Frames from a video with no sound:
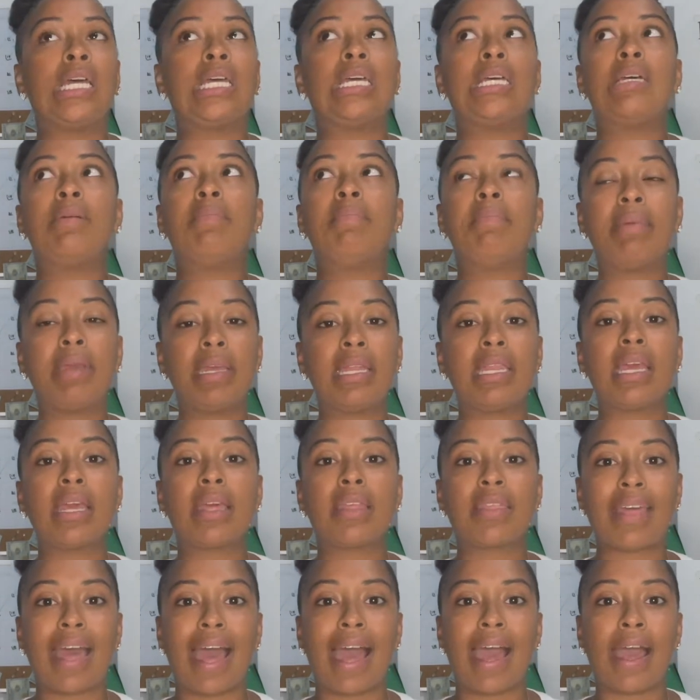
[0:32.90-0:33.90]
meaning
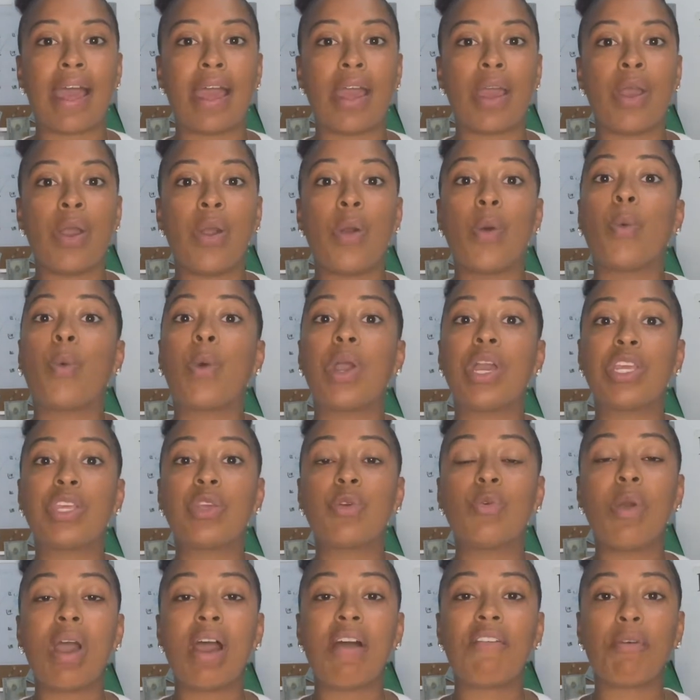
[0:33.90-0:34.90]
that when
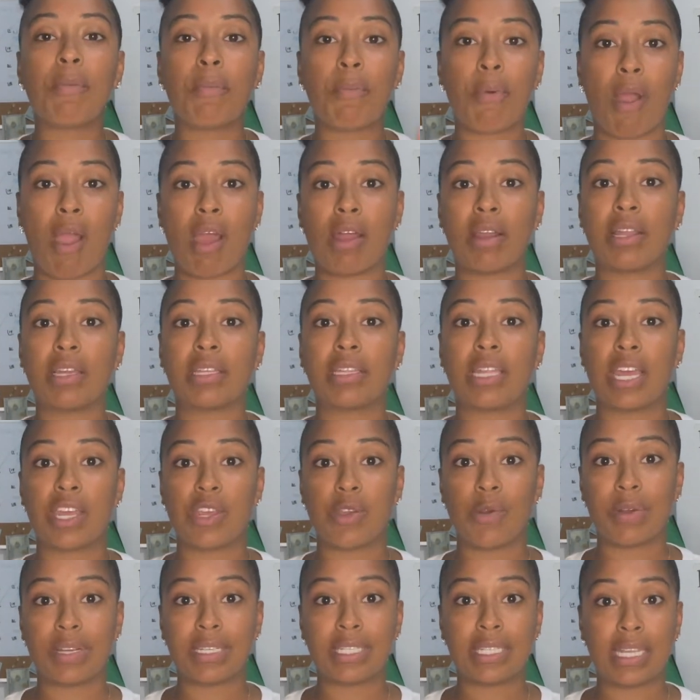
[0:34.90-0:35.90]
you have a product that
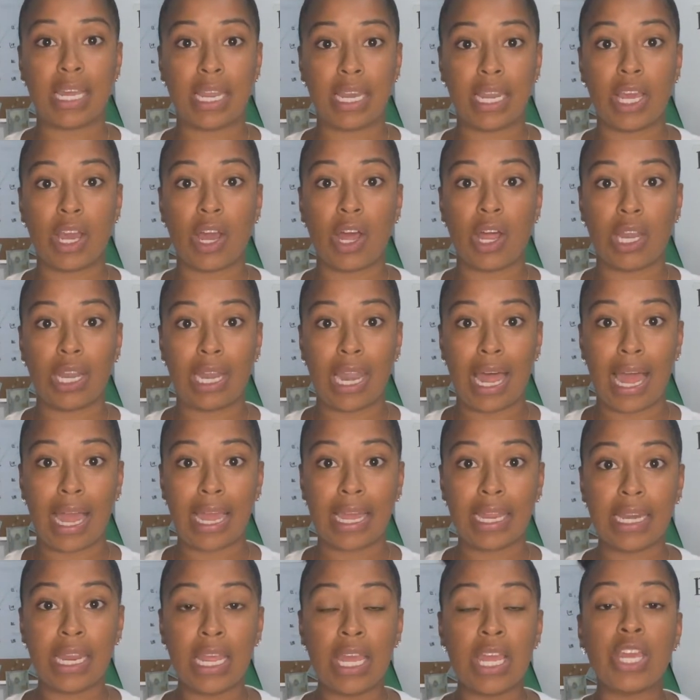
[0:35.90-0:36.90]
you are selling
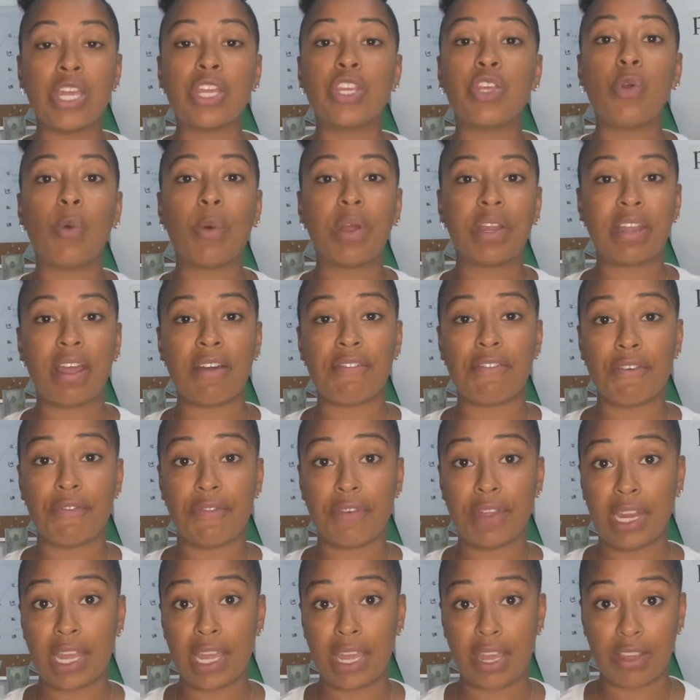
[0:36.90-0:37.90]
online, you are not
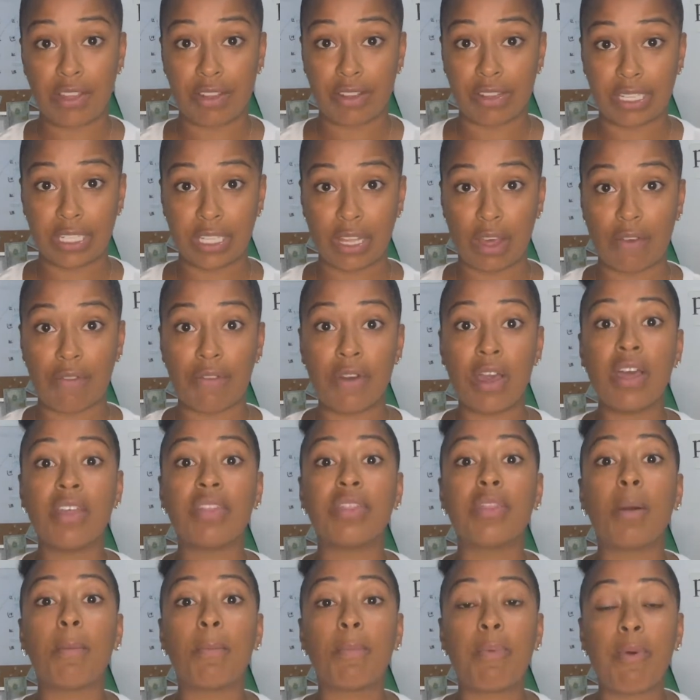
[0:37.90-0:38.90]
fulfilling it yourself.
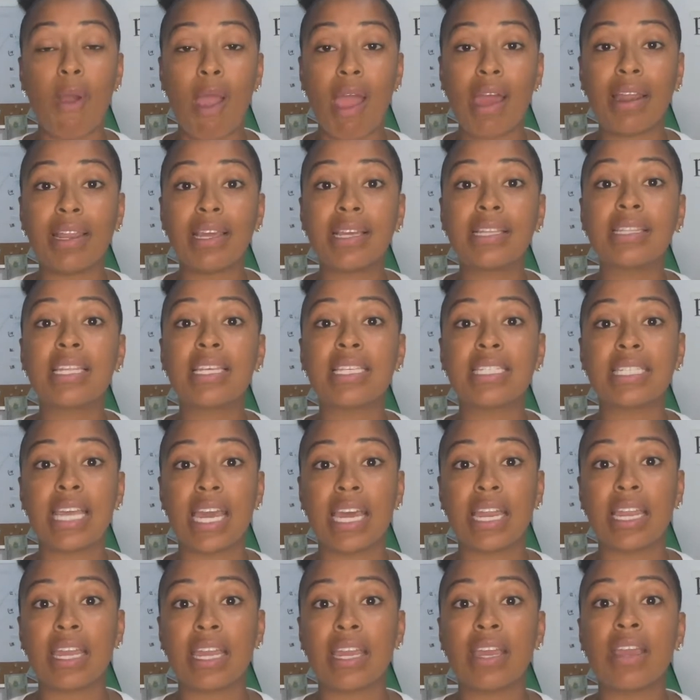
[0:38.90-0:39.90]
The product is
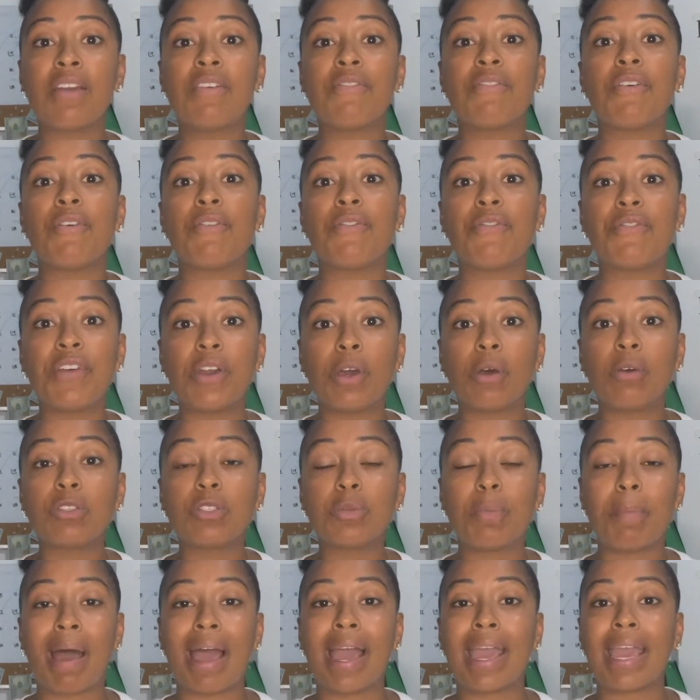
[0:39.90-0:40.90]
getting fulfilled
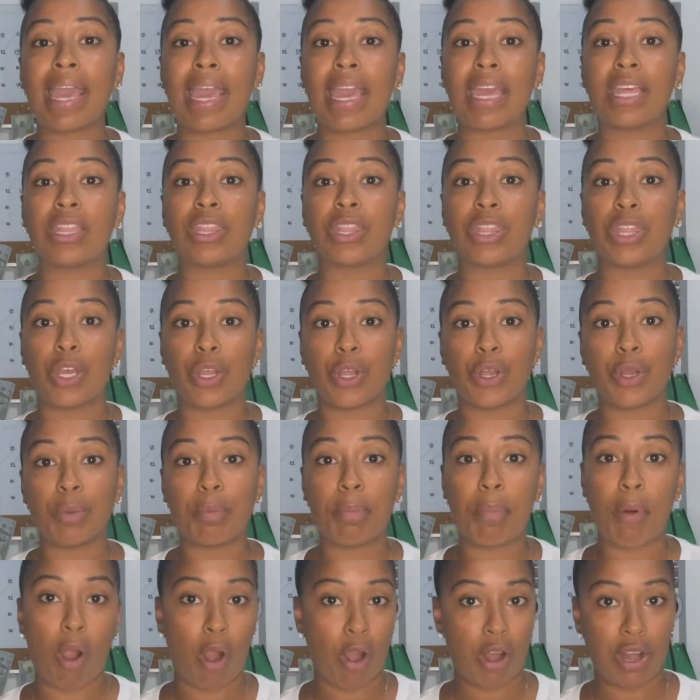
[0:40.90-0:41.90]
by a third
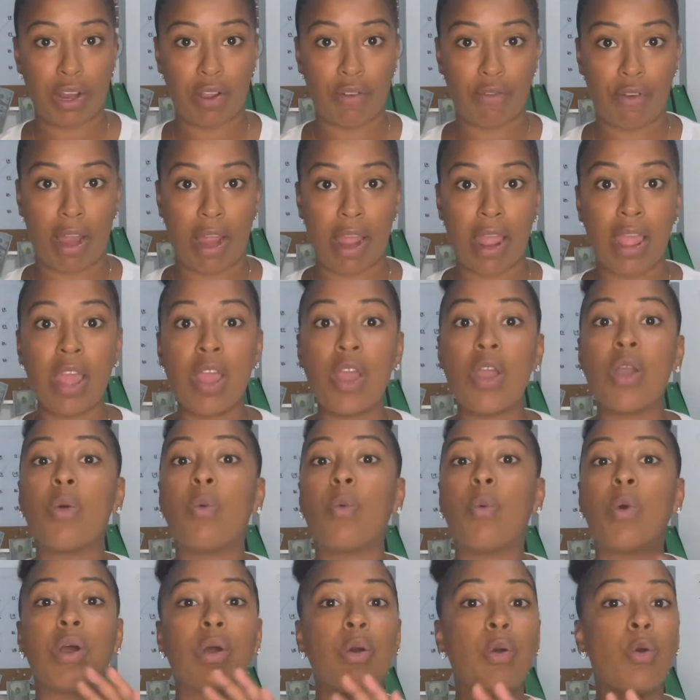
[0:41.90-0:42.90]
party, right?
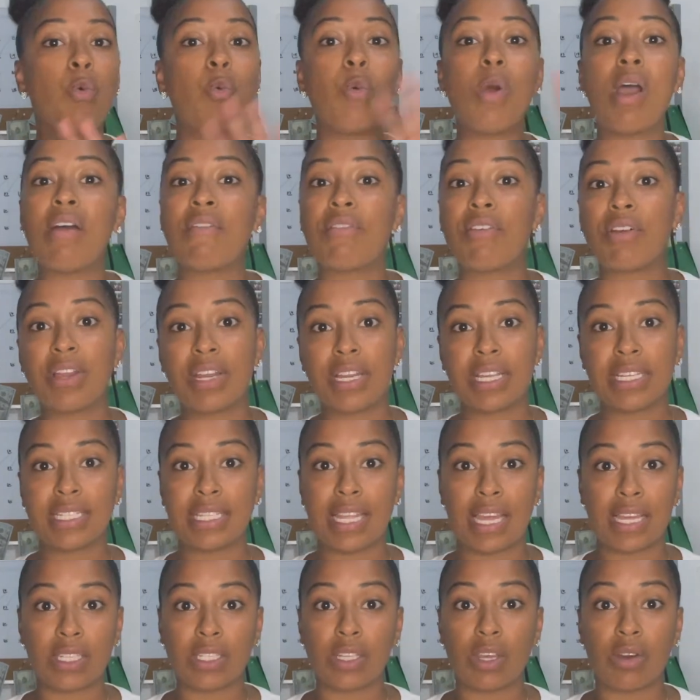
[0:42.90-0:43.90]
Well, whoever it is
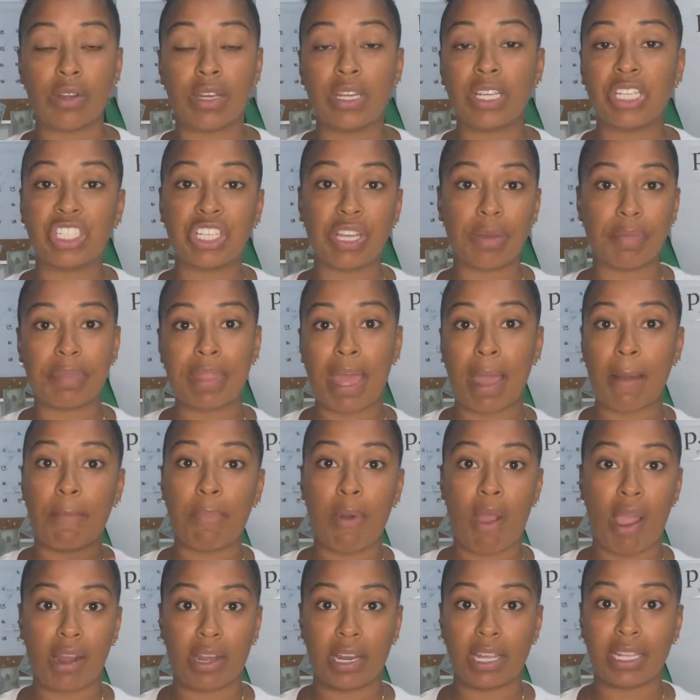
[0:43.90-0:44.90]
that's going to ship that
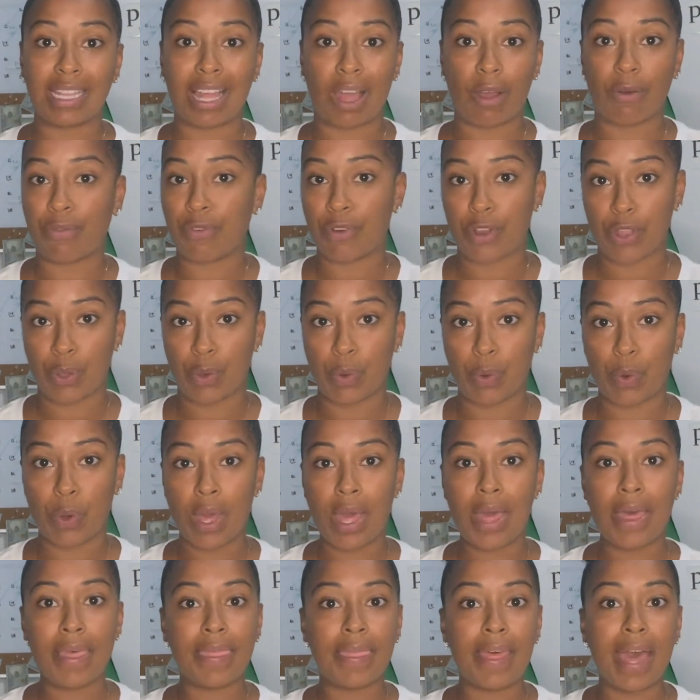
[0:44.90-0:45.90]
product out for you.
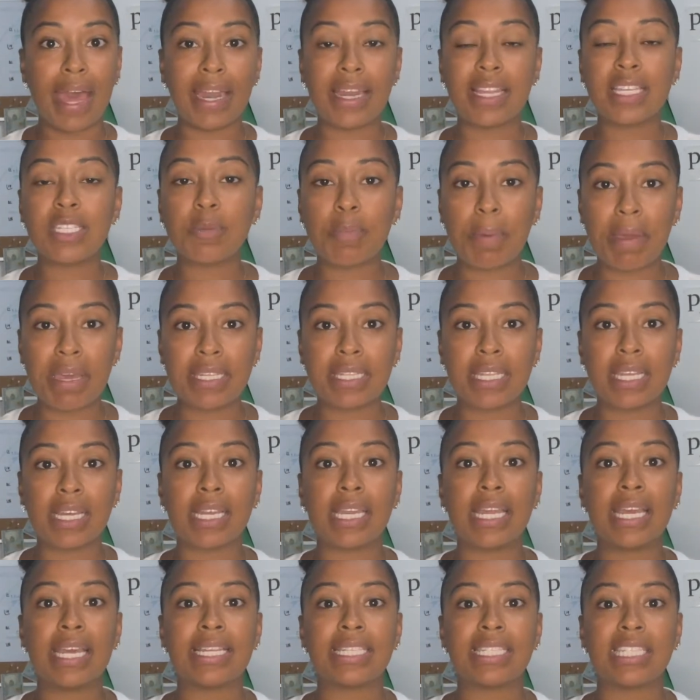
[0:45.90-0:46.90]
That is
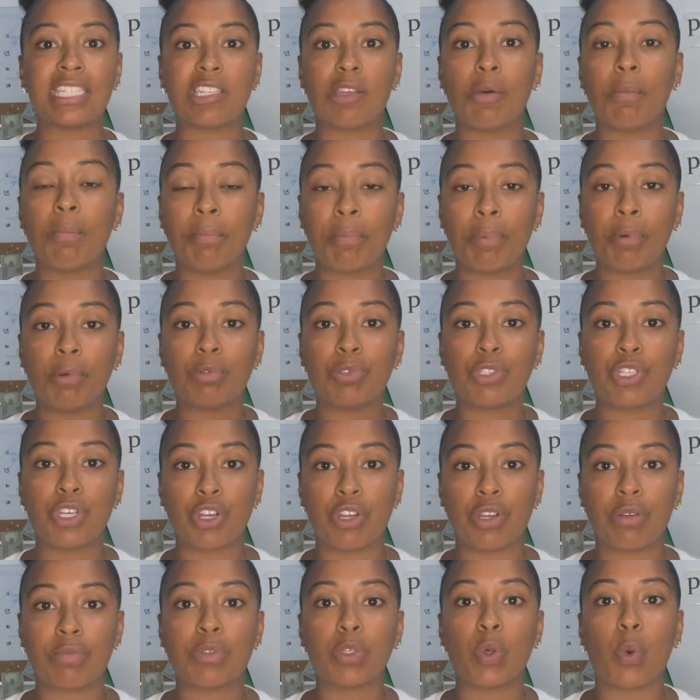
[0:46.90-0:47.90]
basically, in simple
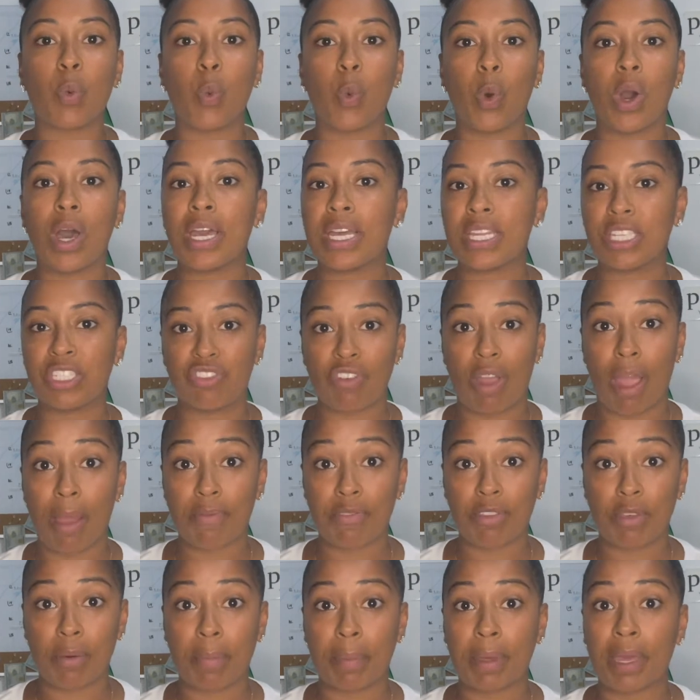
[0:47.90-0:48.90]
terms, what is
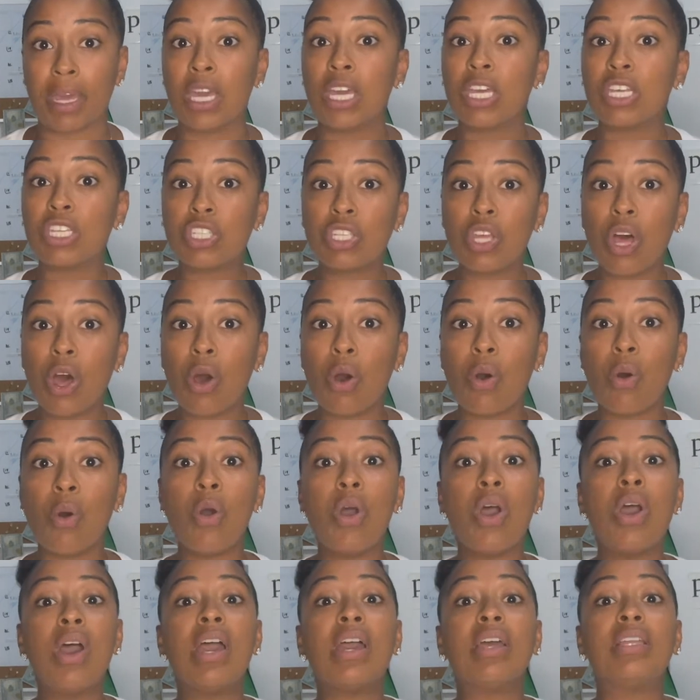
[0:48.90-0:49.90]
dropshipping. So
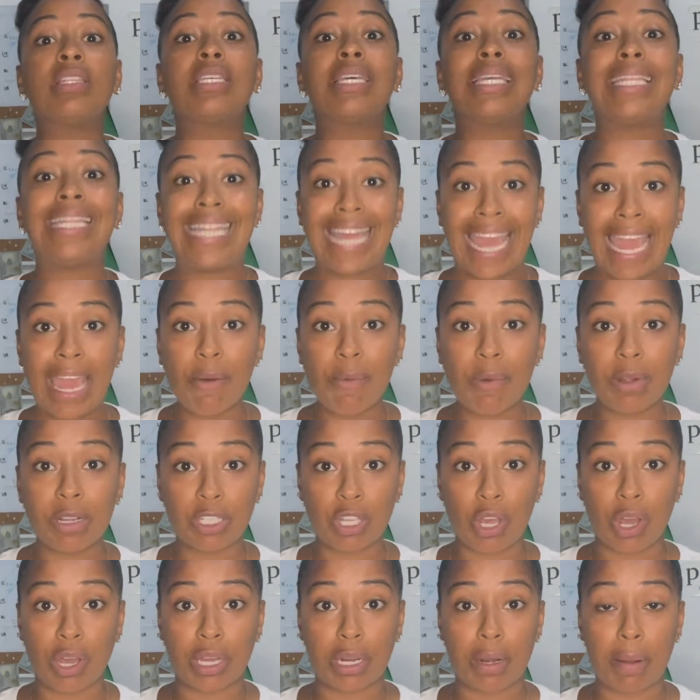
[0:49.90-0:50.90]
today we're
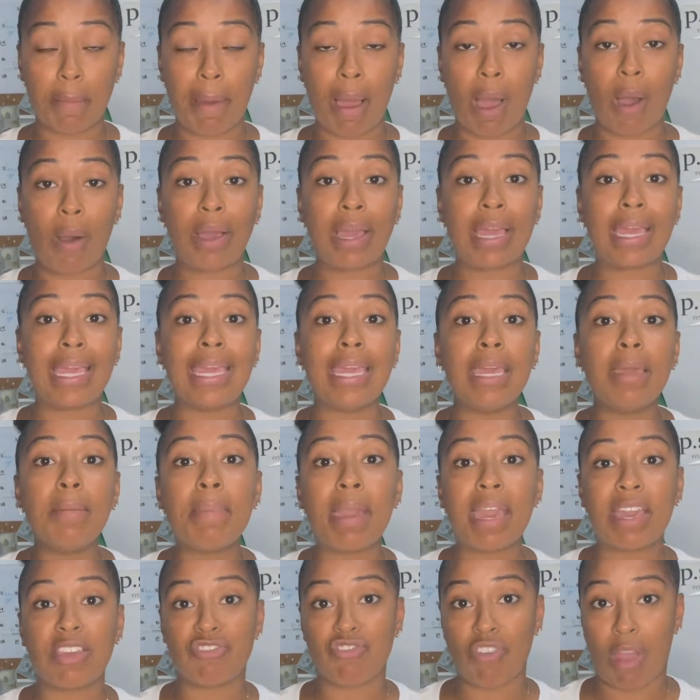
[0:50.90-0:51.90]
talking about
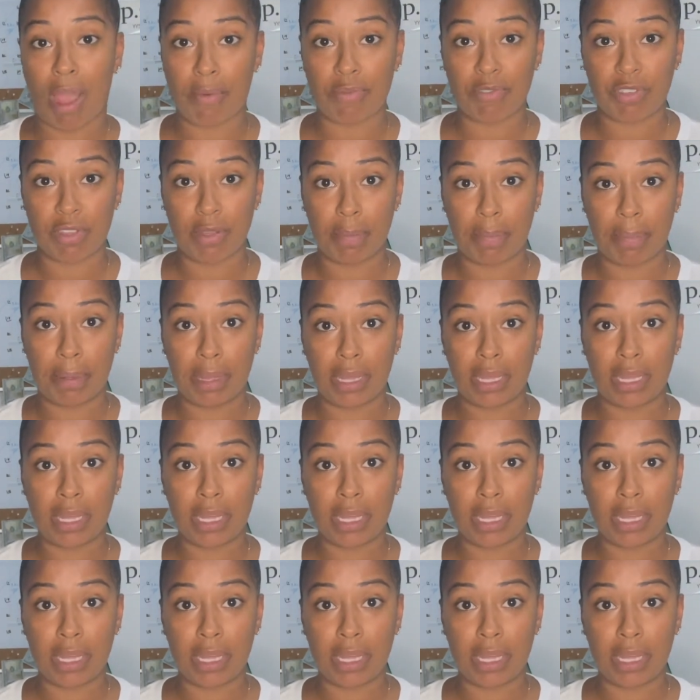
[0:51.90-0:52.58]
eBay dropshipping.